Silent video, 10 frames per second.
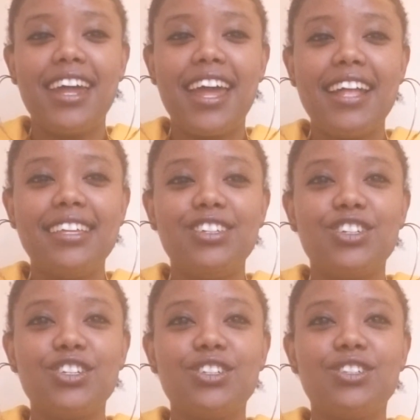And it
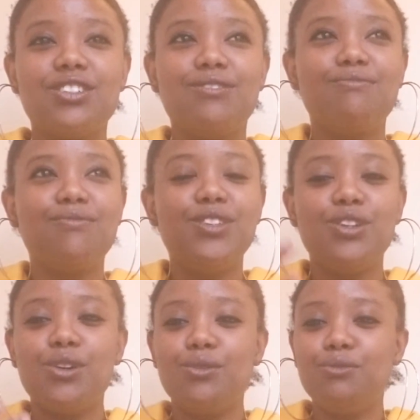just, you
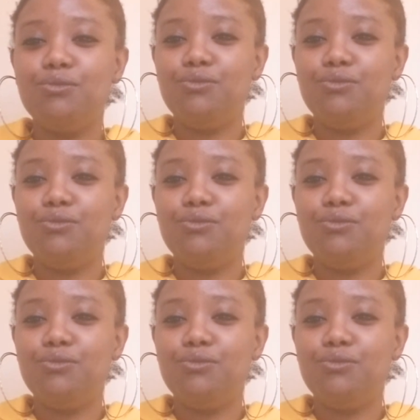know,